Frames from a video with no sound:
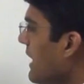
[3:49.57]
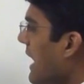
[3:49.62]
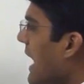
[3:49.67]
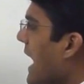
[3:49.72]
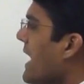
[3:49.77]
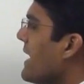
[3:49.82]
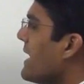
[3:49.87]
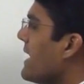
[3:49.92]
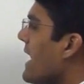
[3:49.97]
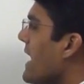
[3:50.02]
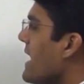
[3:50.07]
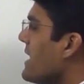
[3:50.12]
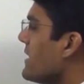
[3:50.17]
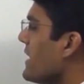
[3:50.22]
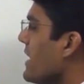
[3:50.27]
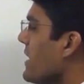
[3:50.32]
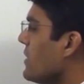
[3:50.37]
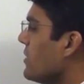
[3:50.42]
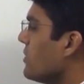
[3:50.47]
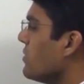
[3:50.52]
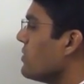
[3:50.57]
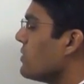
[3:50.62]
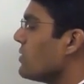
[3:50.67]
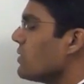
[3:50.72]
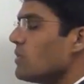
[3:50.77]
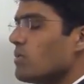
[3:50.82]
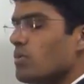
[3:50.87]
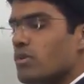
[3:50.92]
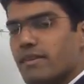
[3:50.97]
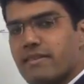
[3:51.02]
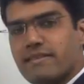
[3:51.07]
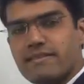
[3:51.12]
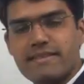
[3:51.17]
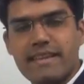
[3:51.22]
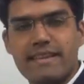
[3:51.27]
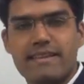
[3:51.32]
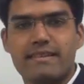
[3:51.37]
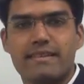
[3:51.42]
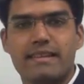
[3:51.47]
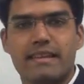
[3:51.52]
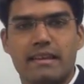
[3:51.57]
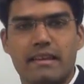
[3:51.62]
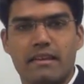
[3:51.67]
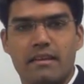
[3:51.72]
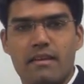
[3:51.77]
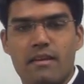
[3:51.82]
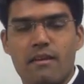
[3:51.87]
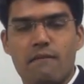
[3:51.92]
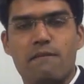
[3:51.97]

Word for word: And 8 into 2 is 16.